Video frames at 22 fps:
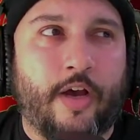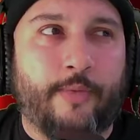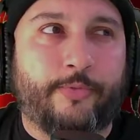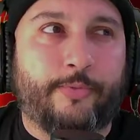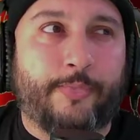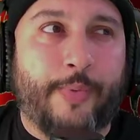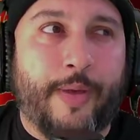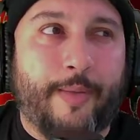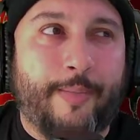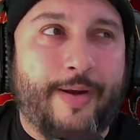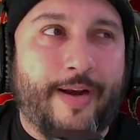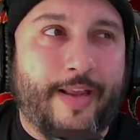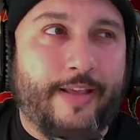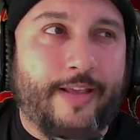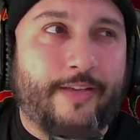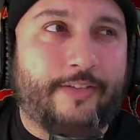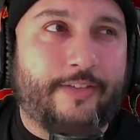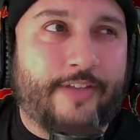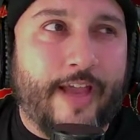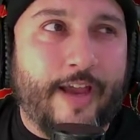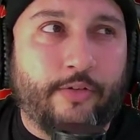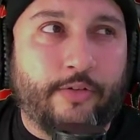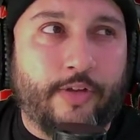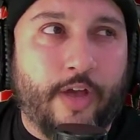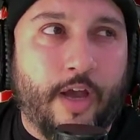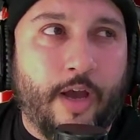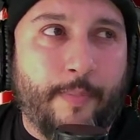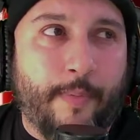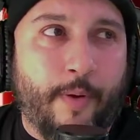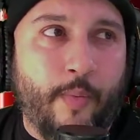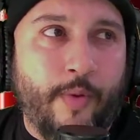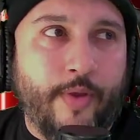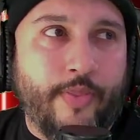Spider-Man is tangled
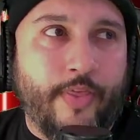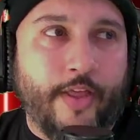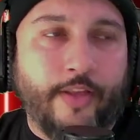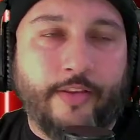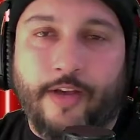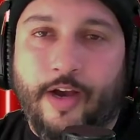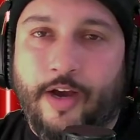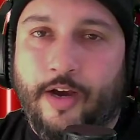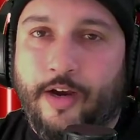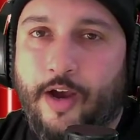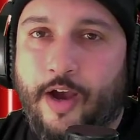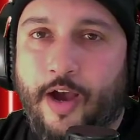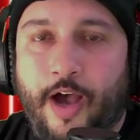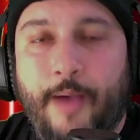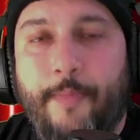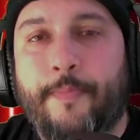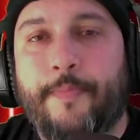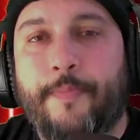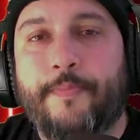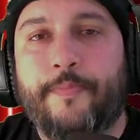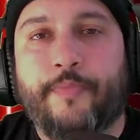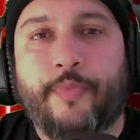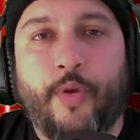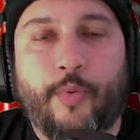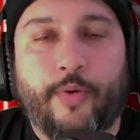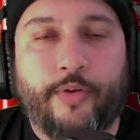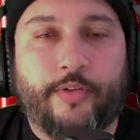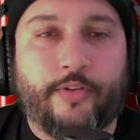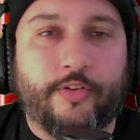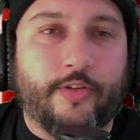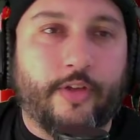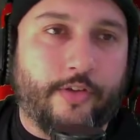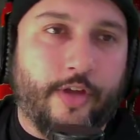up with Doc Ock,
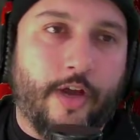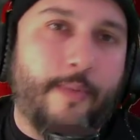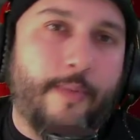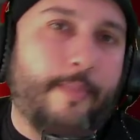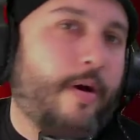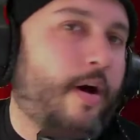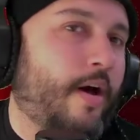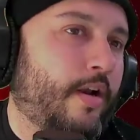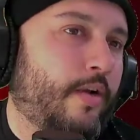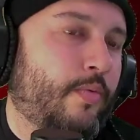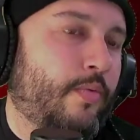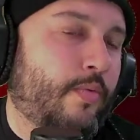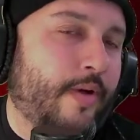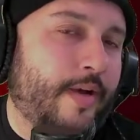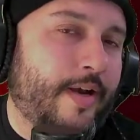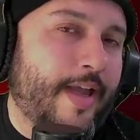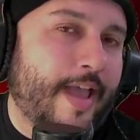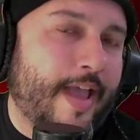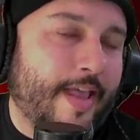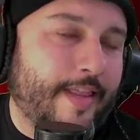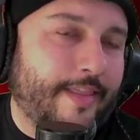which is a Tom Holland one.